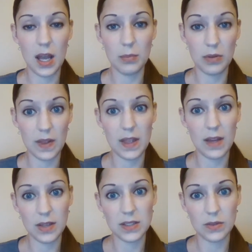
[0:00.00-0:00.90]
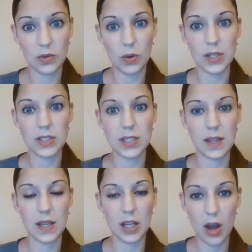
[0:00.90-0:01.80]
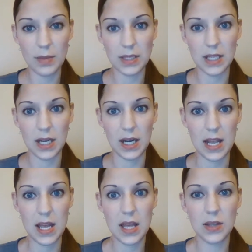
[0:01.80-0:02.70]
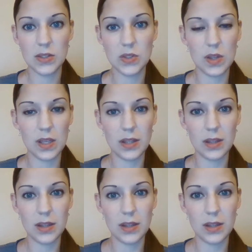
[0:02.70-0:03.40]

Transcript: provide the evidence, of course, and then commentary so that